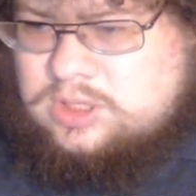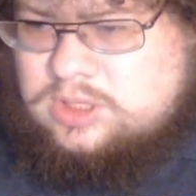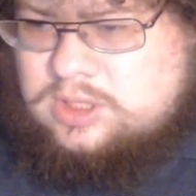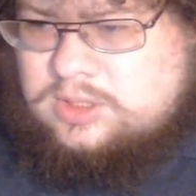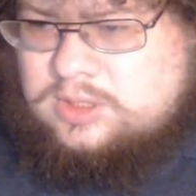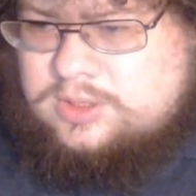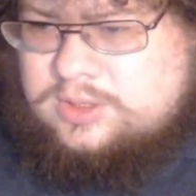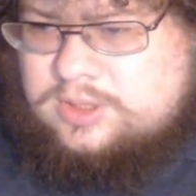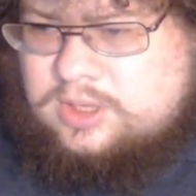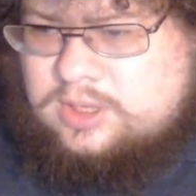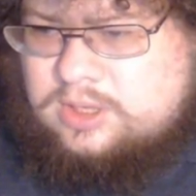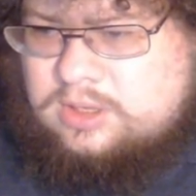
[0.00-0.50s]

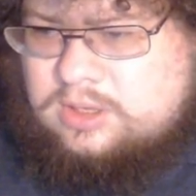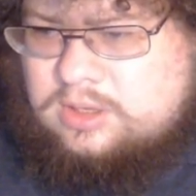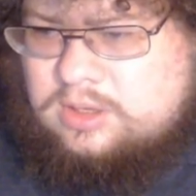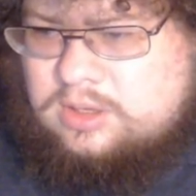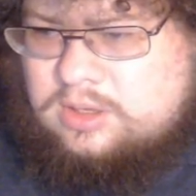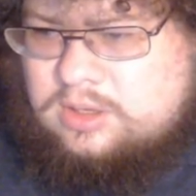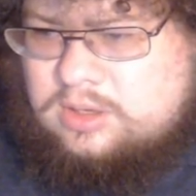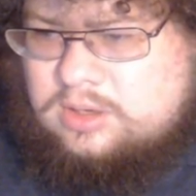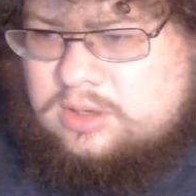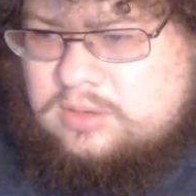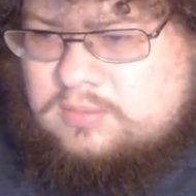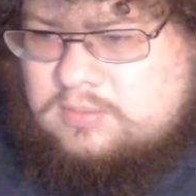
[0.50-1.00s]
I think
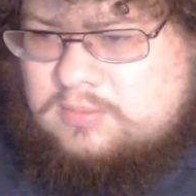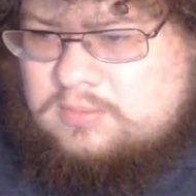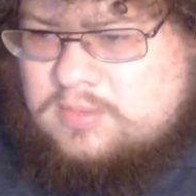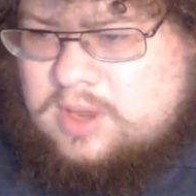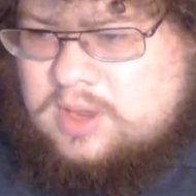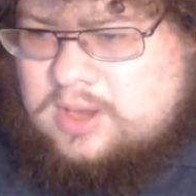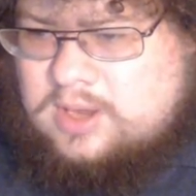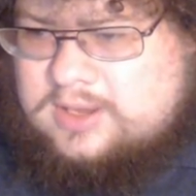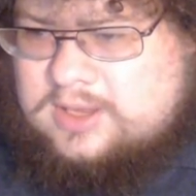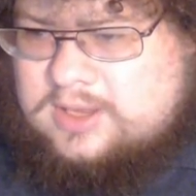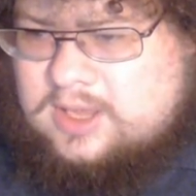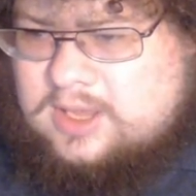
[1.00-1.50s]

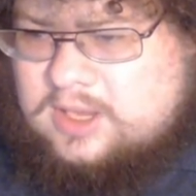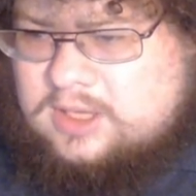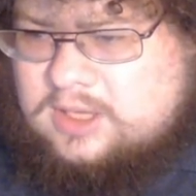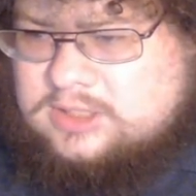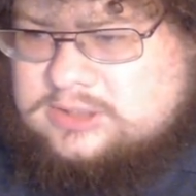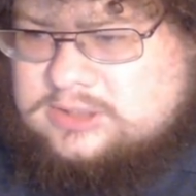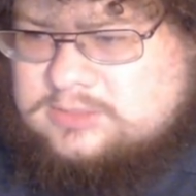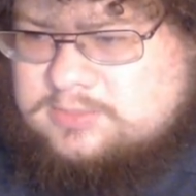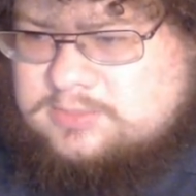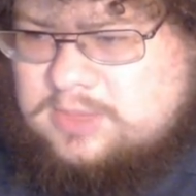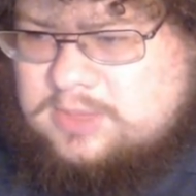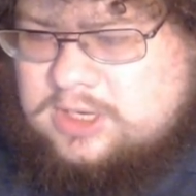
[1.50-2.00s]
Mike
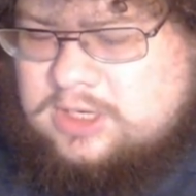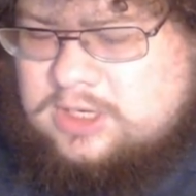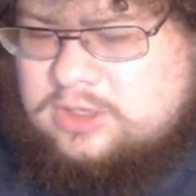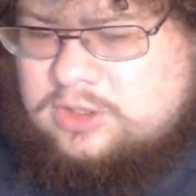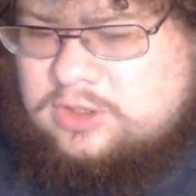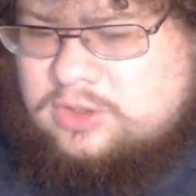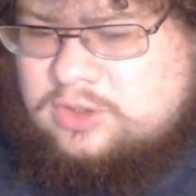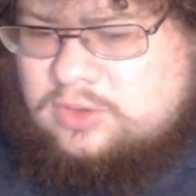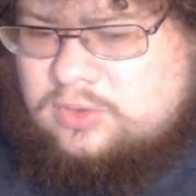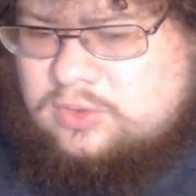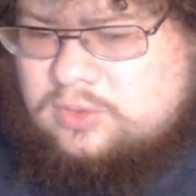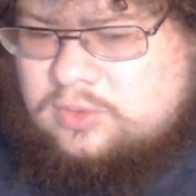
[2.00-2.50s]
Ellis may
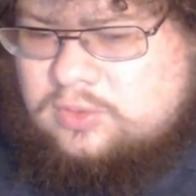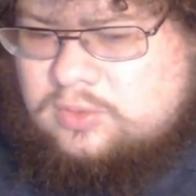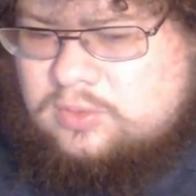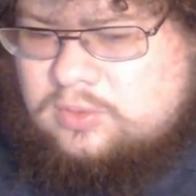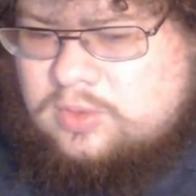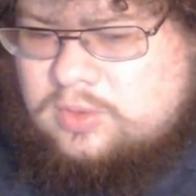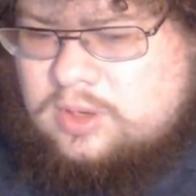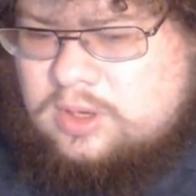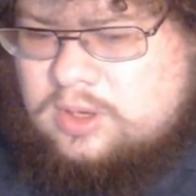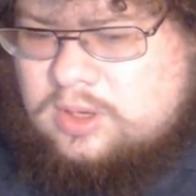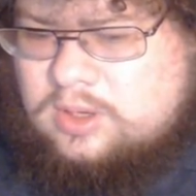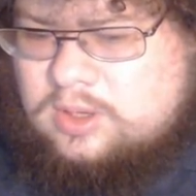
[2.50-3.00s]

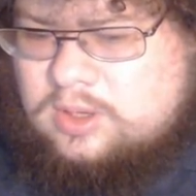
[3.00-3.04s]
do